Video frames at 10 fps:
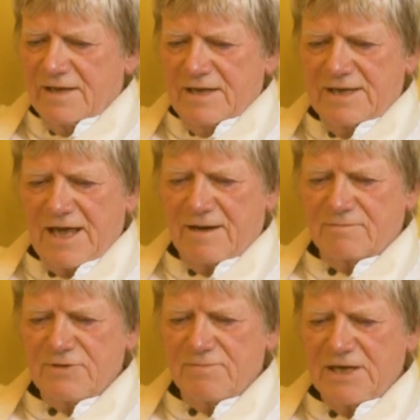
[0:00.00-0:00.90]
it
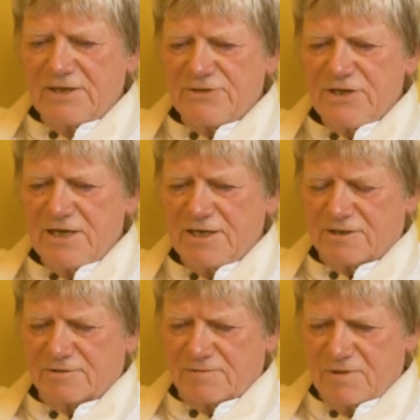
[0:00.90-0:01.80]
happened to meet a
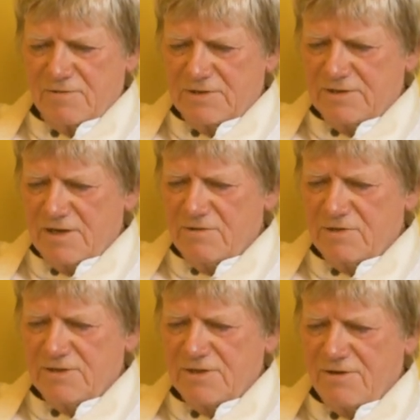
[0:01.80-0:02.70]
turtle who it
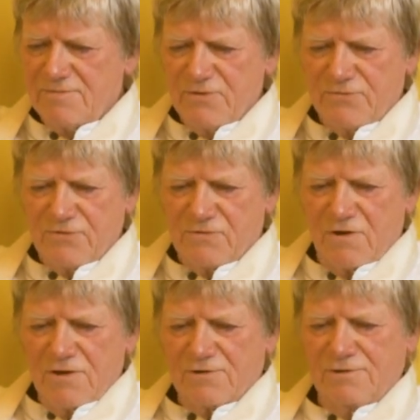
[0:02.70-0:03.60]
had known
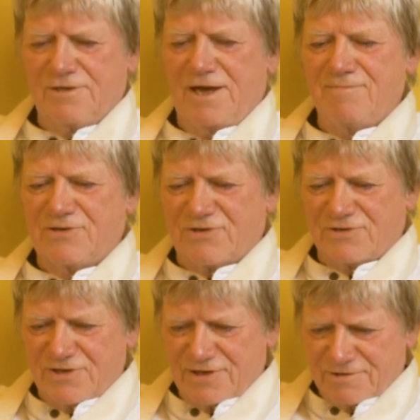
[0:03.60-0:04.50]
before. "Good day, Mr.
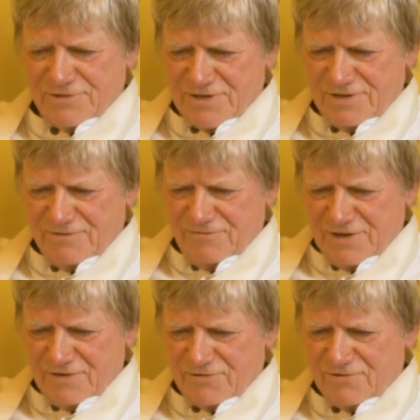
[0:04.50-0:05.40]
Turtle," said the
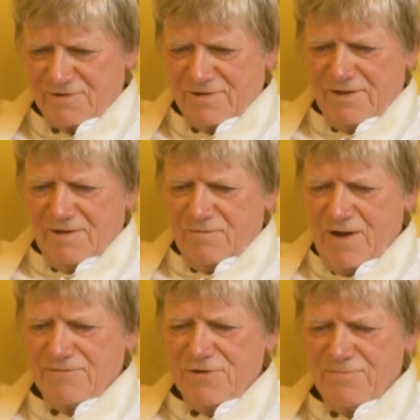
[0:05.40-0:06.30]
fish.
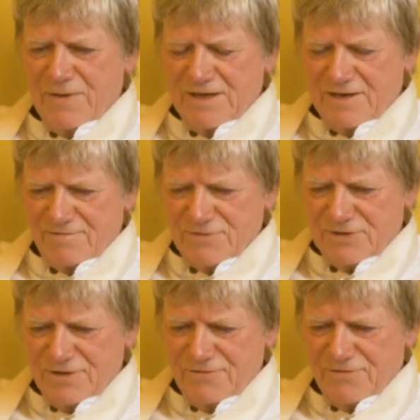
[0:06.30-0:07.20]
"Where have you been? I haven't
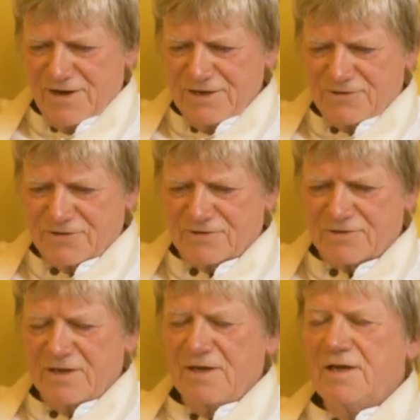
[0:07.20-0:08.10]
seen you for
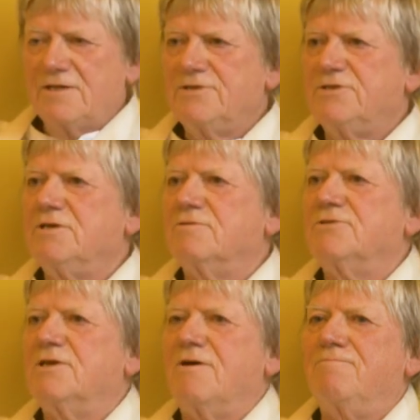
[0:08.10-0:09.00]
ages." And the turtle
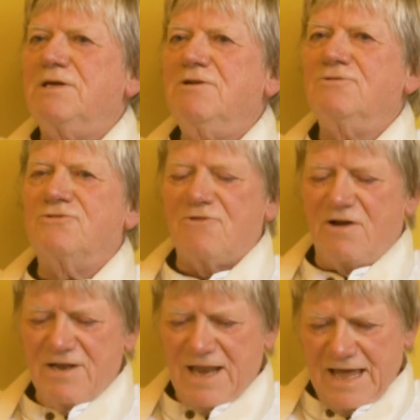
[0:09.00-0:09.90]
said, "I've been on
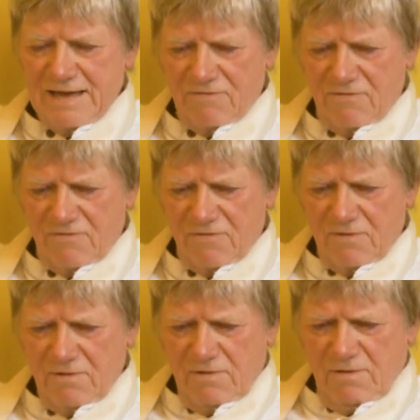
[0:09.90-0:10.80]
dry land."
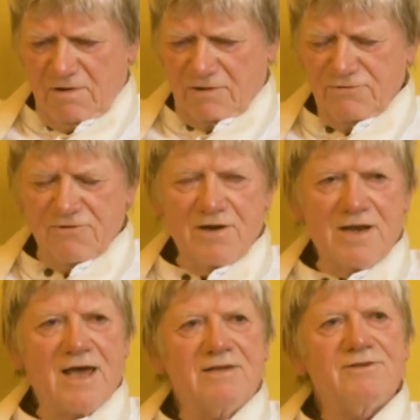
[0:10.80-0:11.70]
"On dry
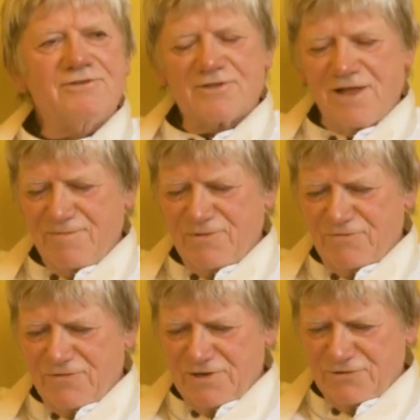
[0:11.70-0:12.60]
land?" exclaimed the
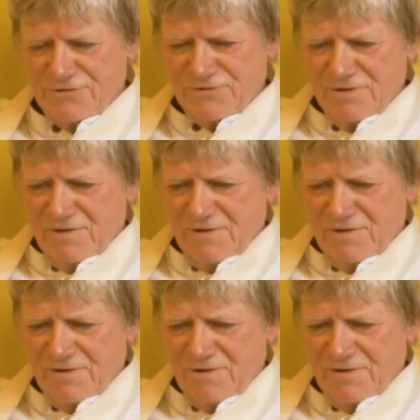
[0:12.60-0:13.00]
fish.